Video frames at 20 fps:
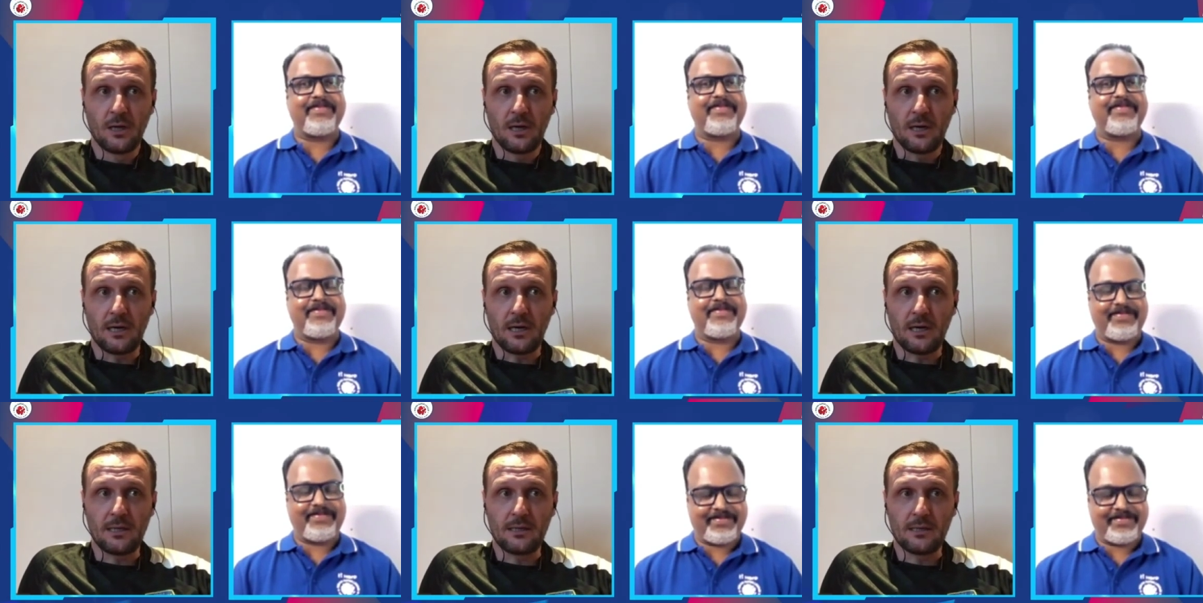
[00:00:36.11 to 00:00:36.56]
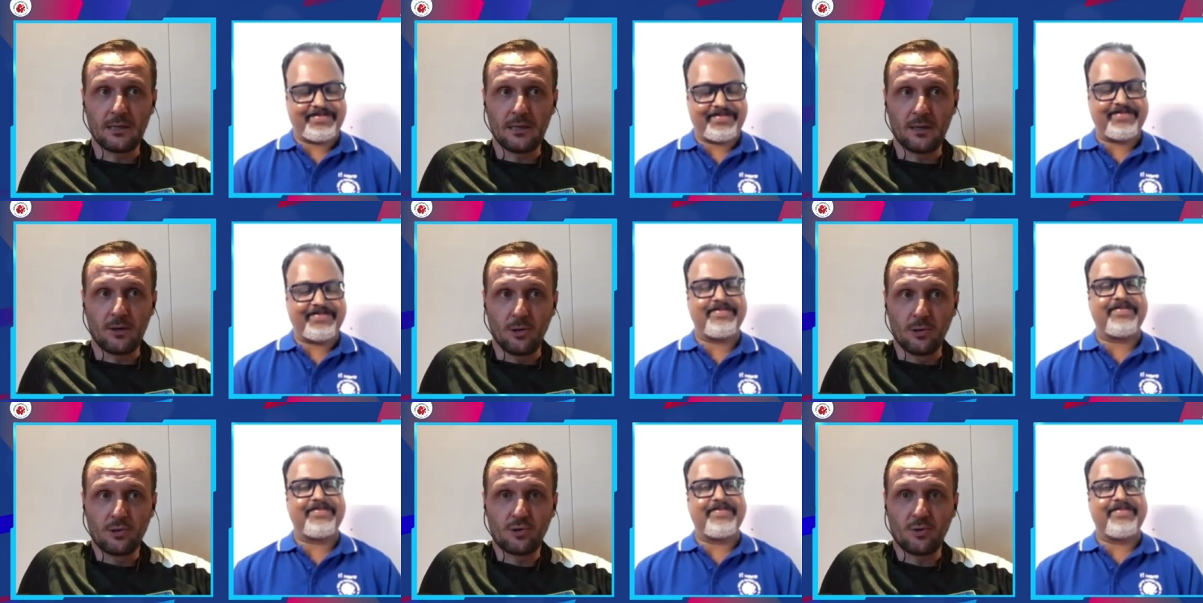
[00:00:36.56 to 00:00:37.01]
Speaker 1: I uh,
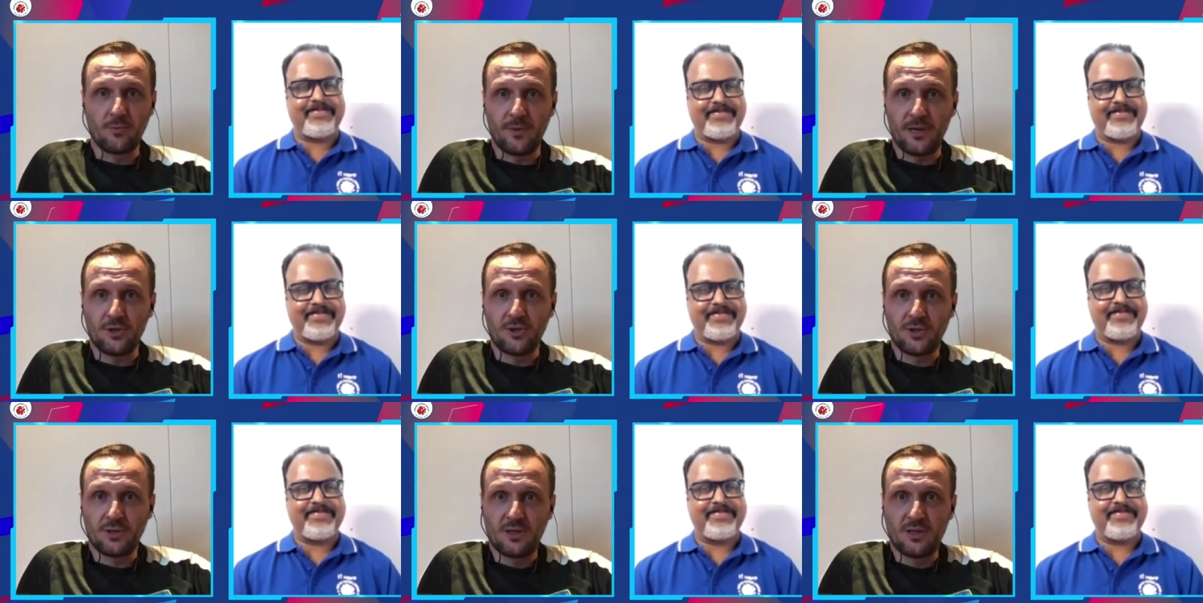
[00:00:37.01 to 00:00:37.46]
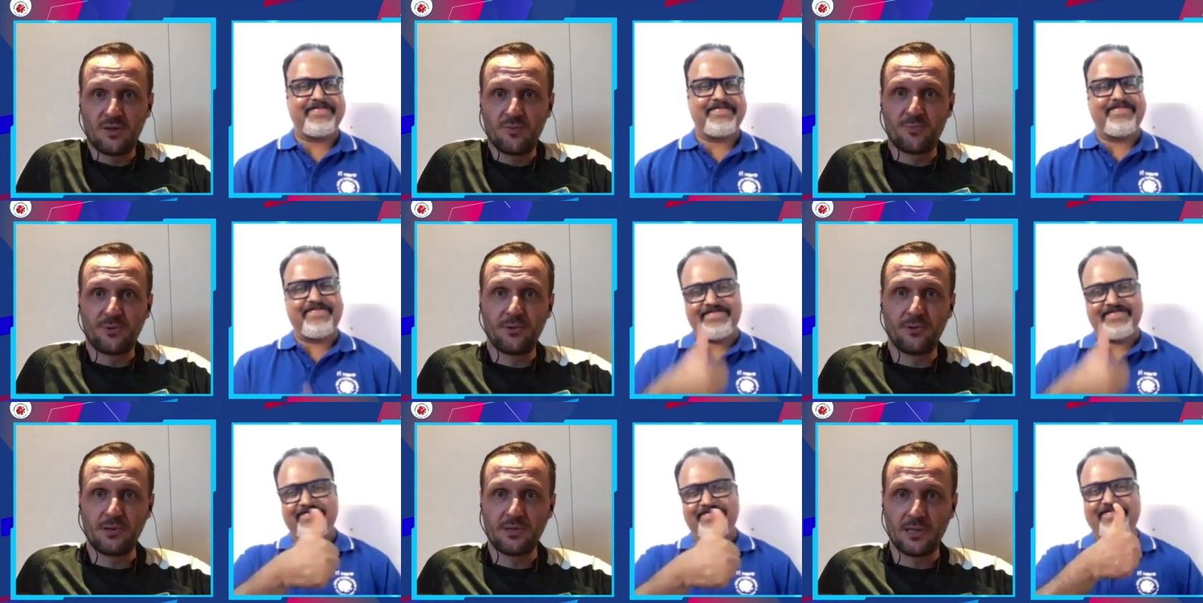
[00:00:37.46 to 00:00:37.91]
also mentioned in the
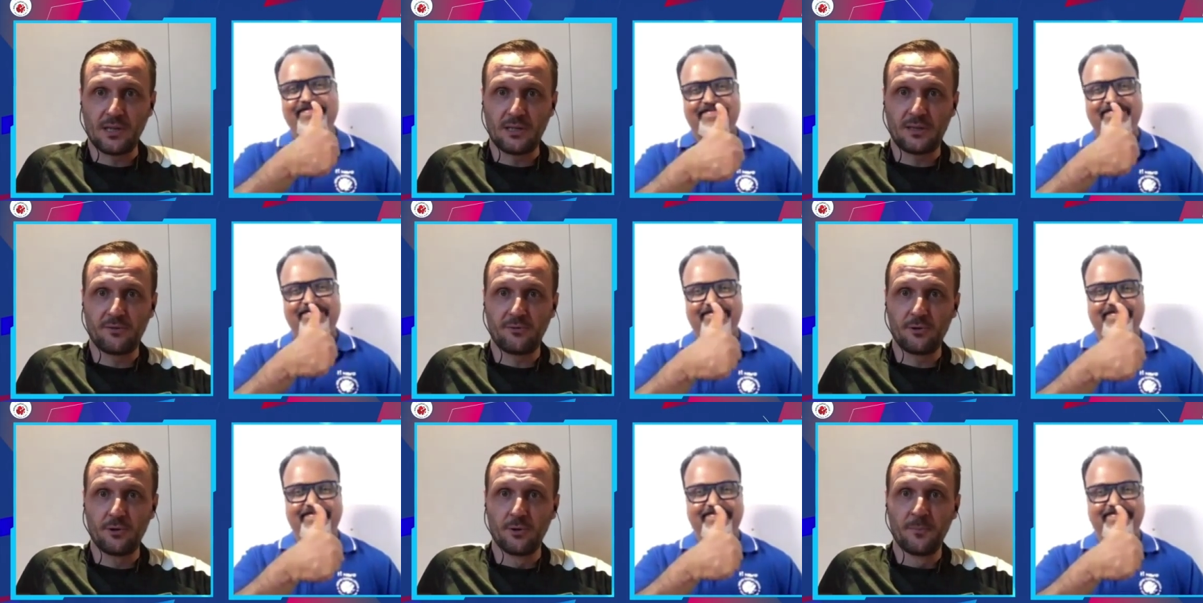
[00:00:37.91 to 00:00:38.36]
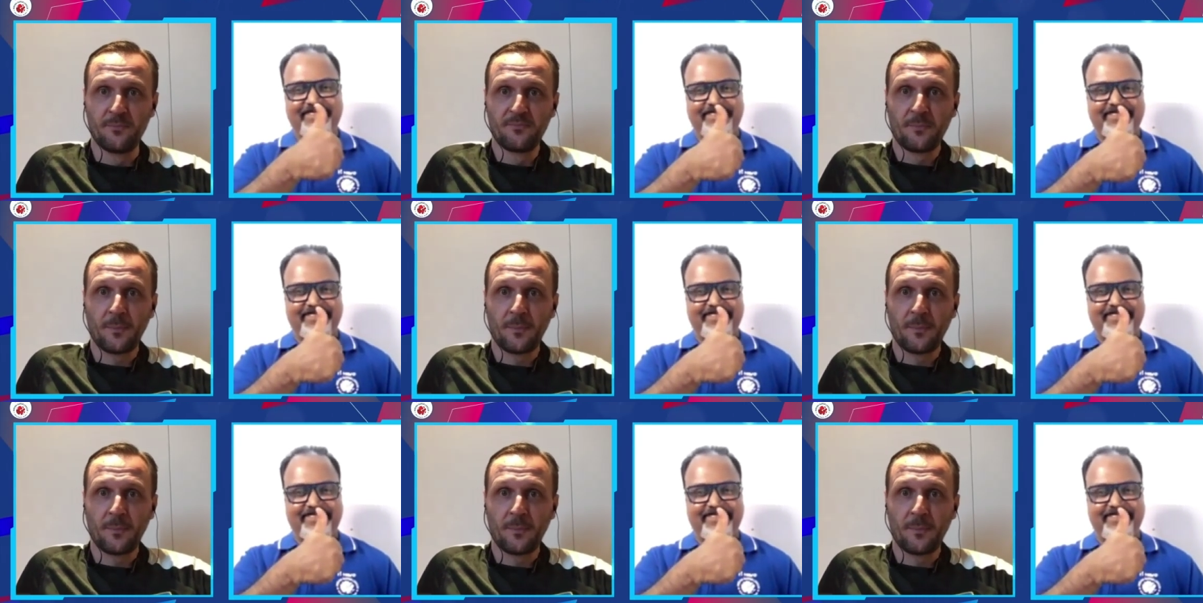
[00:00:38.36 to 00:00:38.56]
previous interview,